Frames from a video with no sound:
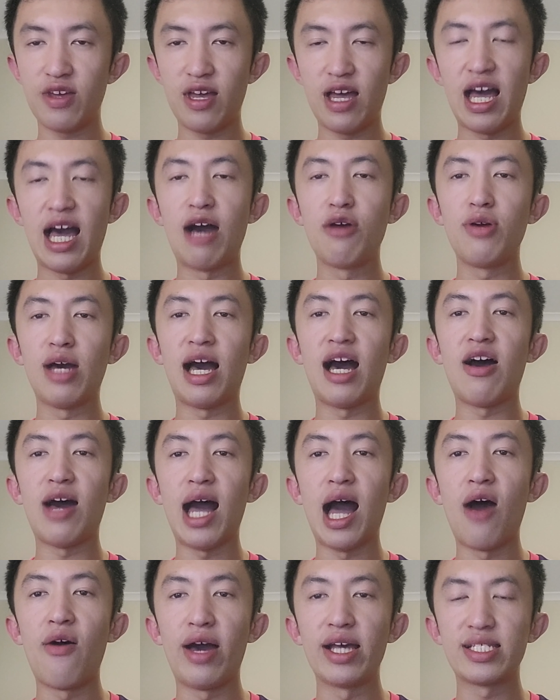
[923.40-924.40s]

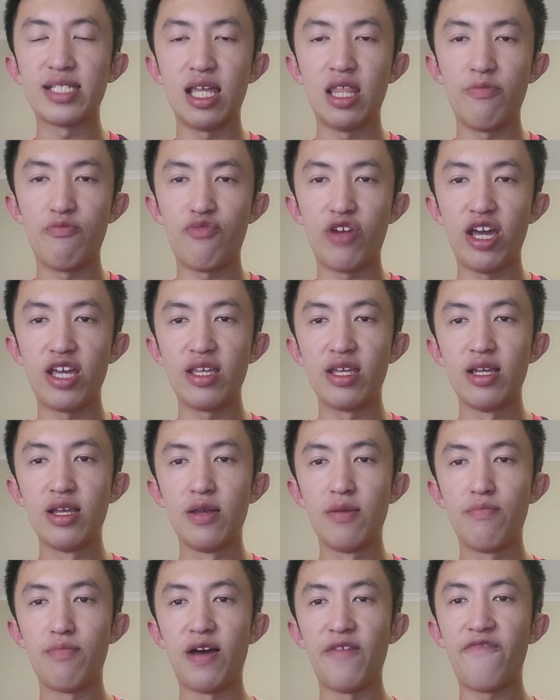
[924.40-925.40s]
how I celebrate
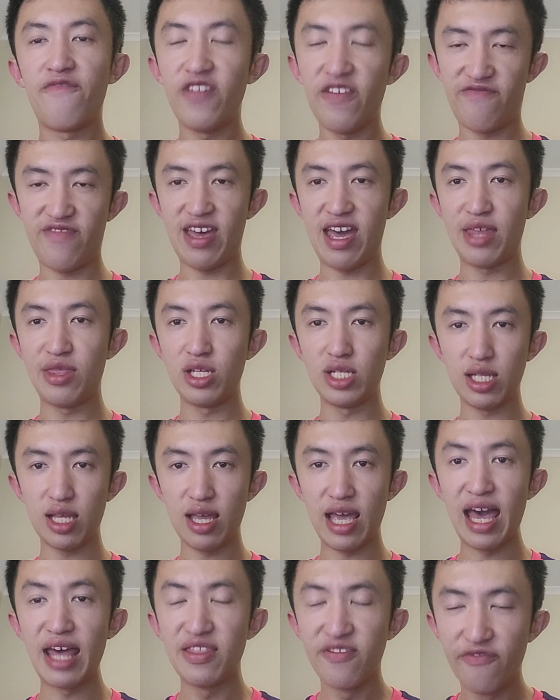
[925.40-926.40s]
my 5th
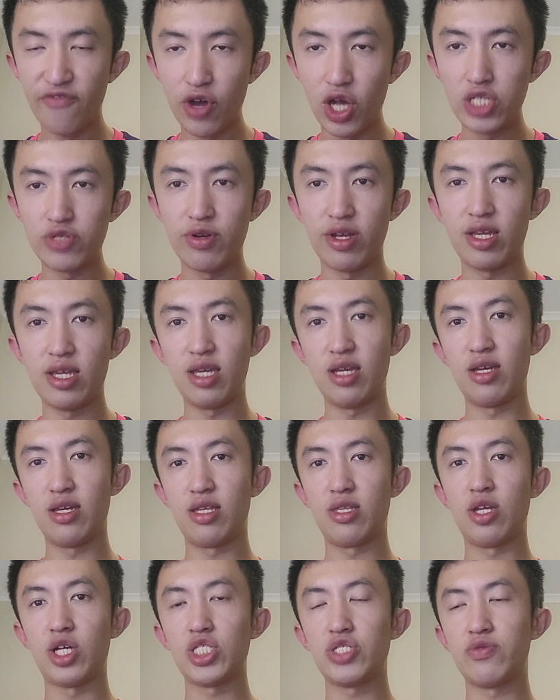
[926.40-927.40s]
anniversary here
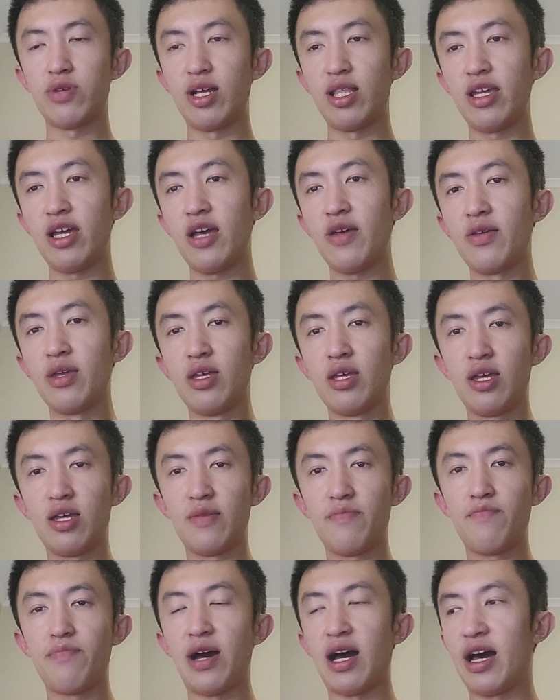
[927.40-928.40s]
in Australia
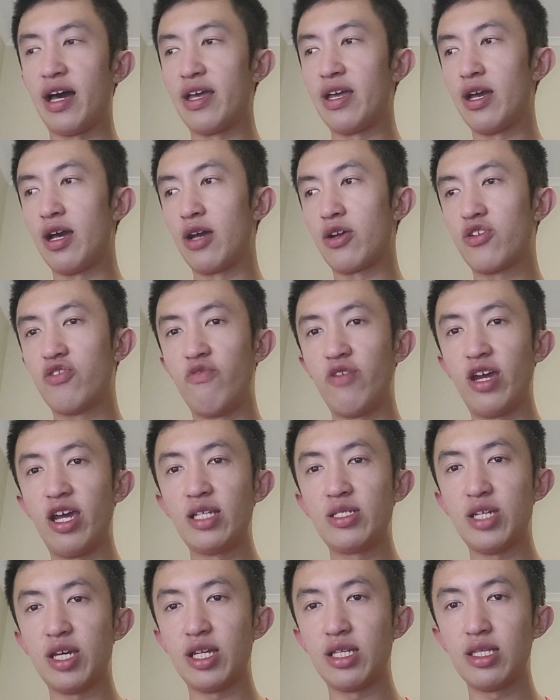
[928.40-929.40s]
by
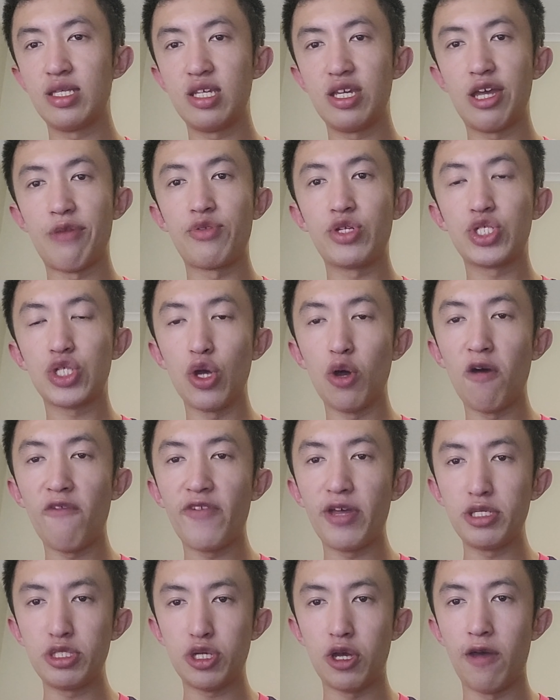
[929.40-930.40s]
creating the
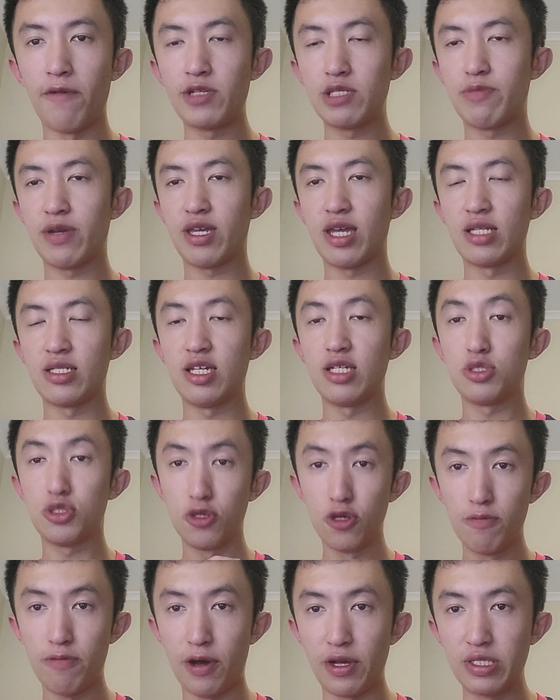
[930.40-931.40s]
surf and turf spaghetti
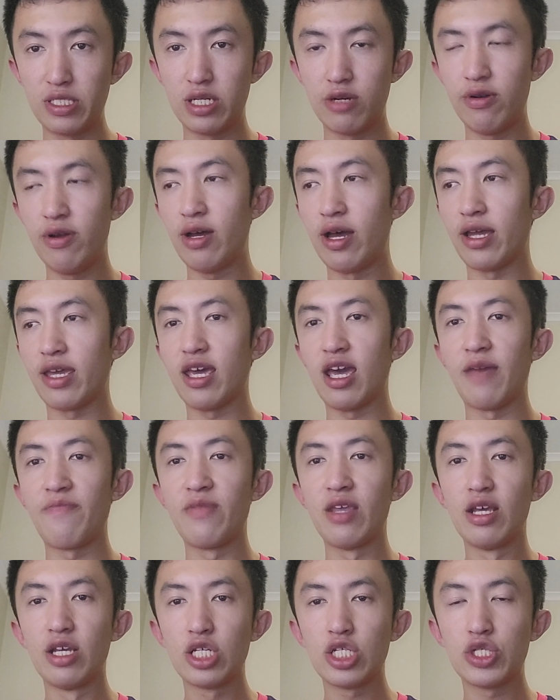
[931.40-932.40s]
2.0.
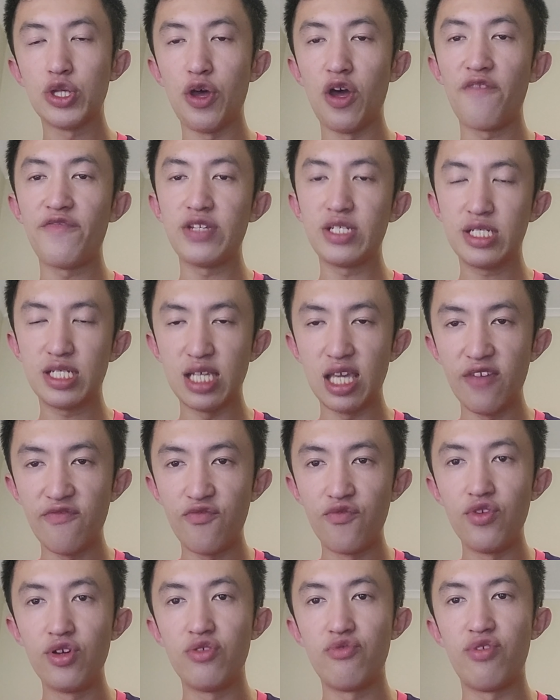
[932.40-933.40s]
Again, surf
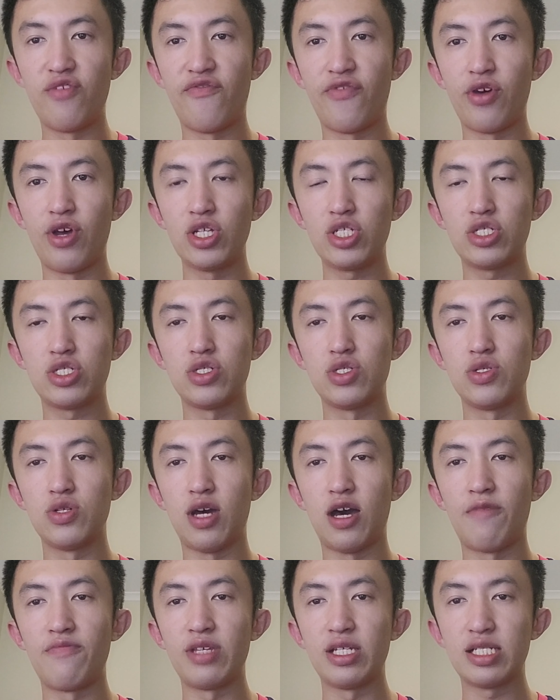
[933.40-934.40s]
seafood refers to
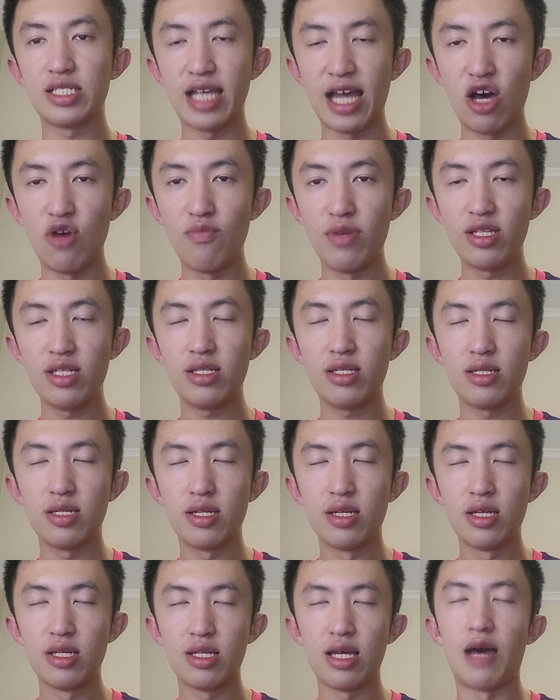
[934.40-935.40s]
the salmon,
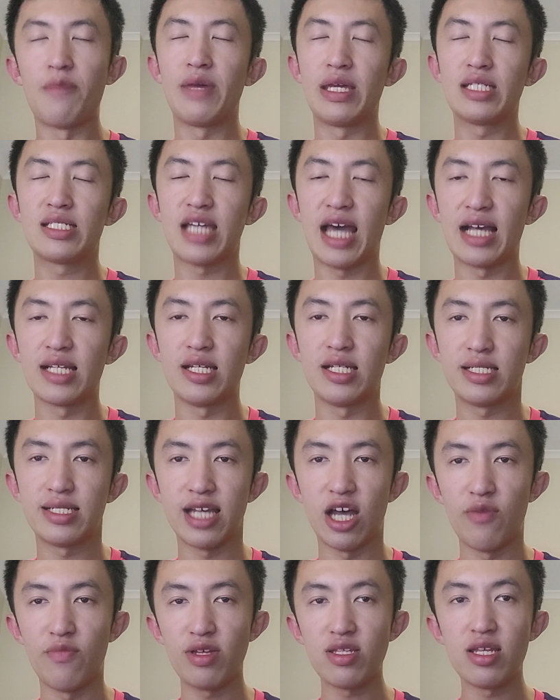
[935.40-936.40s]
I mean tassie
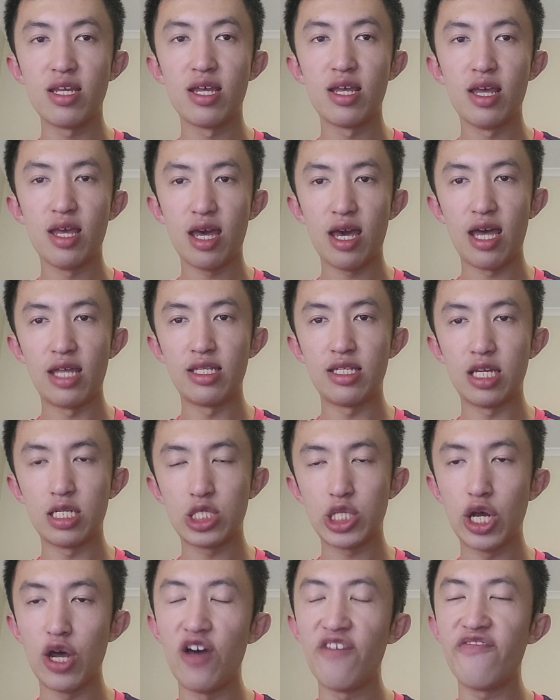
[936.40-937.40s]
salmon, and the
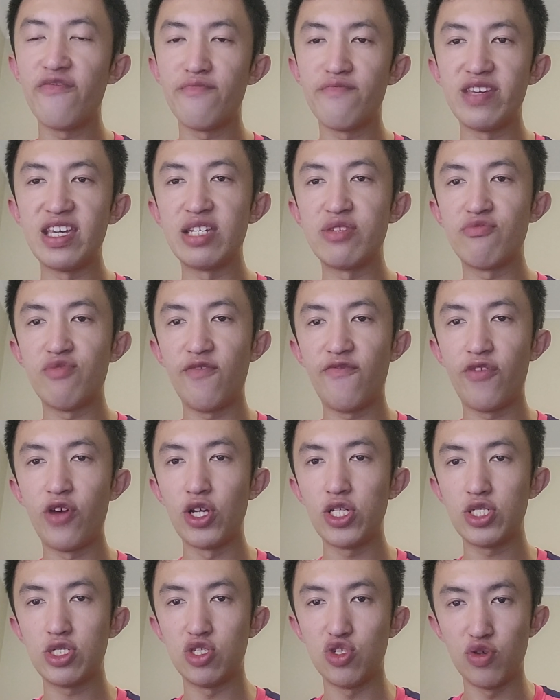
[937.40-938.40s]
turf meat
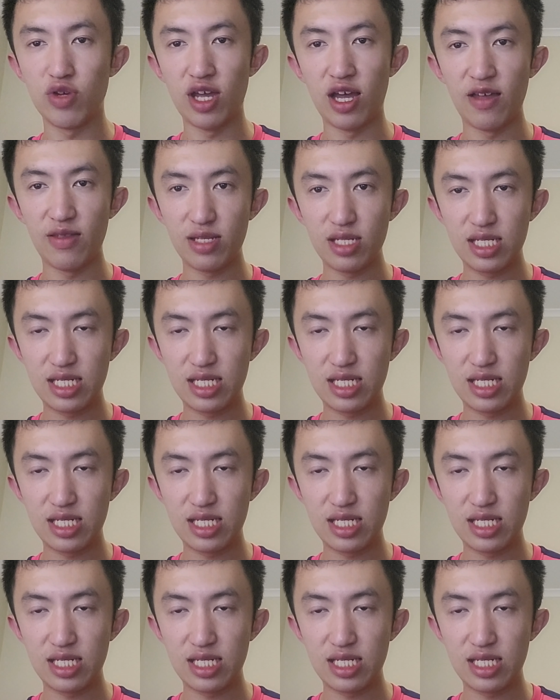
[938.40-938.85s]
refers to